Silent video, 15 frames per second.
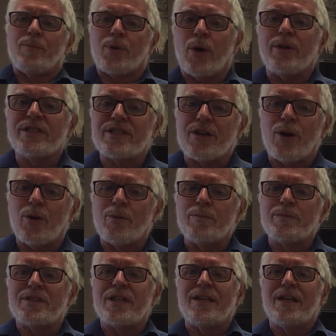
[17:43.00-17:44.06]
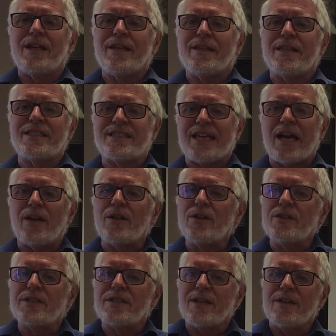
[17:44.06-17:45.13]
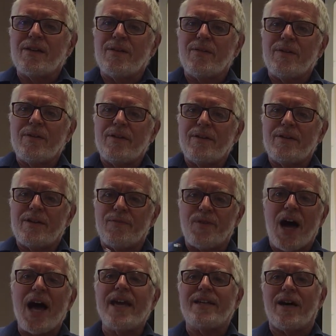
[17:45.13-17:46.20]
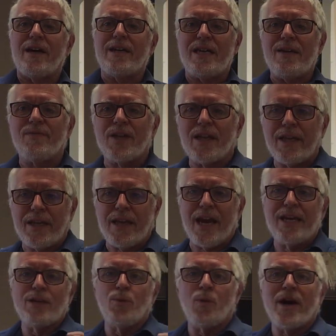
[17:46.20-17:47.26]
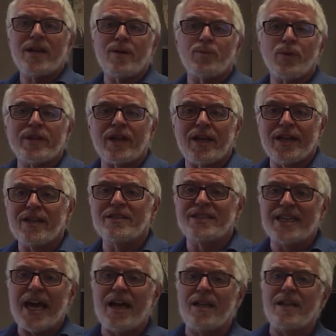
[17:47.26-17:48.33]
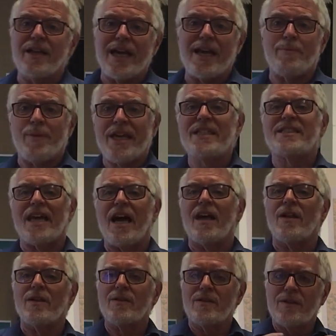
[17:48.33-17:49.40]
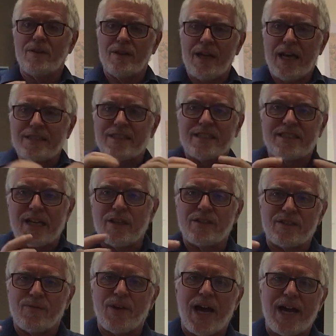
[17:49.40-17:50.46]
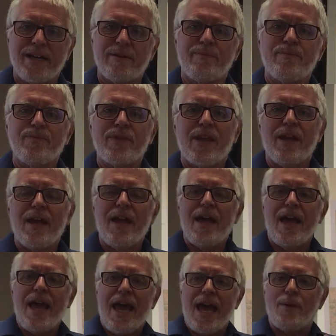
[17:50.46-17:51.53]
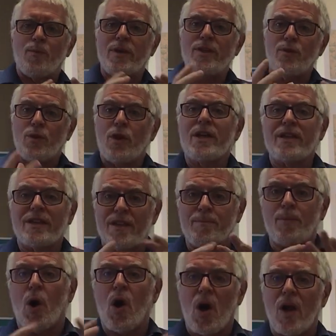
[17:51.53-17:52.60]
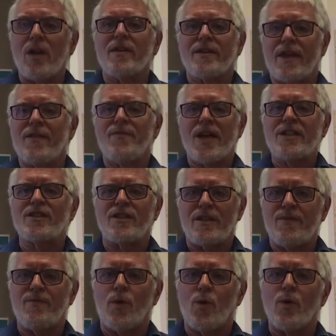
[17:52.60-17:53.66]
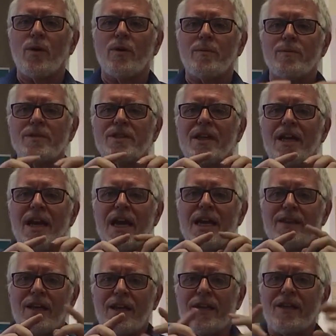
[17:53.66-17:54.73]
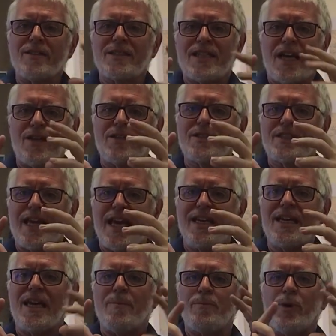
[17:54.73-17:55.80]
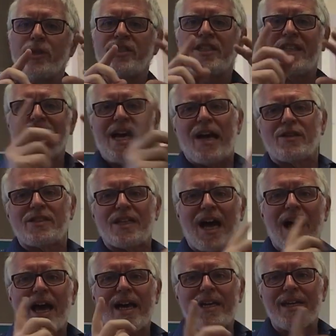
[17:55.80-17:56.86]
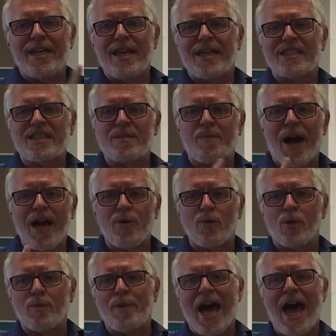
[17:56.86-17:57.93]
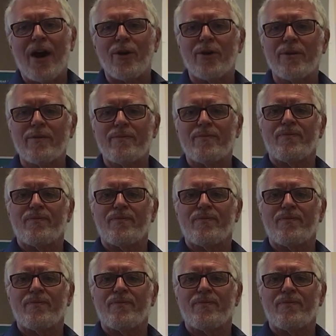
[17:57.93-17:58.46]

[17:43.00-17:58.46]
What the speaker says: Protostomes, the cells divide unevenly, and you wind up with a little cell and a big cell as the cells divide. And when you look at the ball that eventually forms, the little cells tend to get pushed to the outside in a spiral pattern.